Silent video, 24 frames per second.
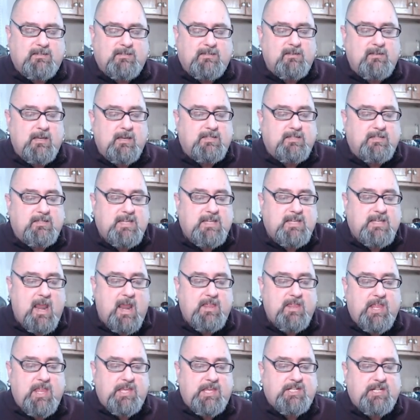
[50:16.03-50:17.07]
It's just kind
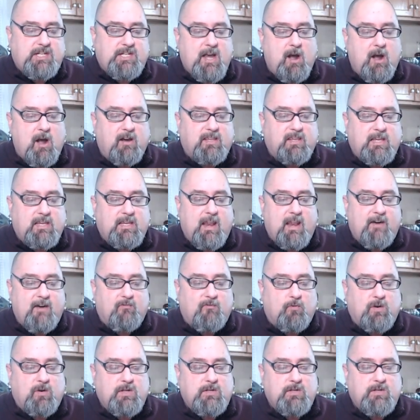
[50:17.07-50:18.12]
of the generic thing that
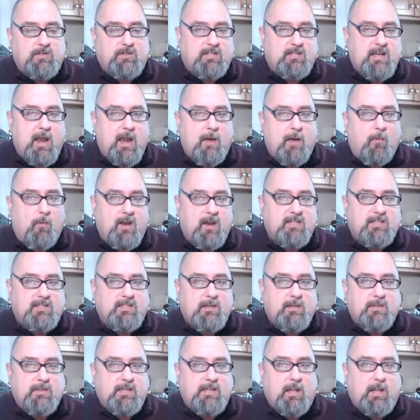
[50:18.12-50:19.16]
everyone uses, and I wanted
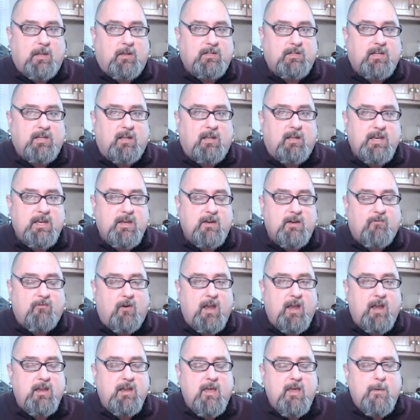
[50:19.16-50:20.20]
something that looked a lot
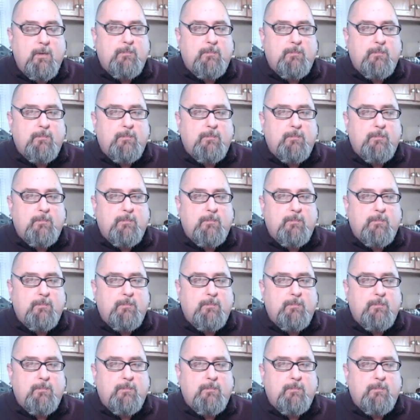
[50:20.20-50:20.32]
different.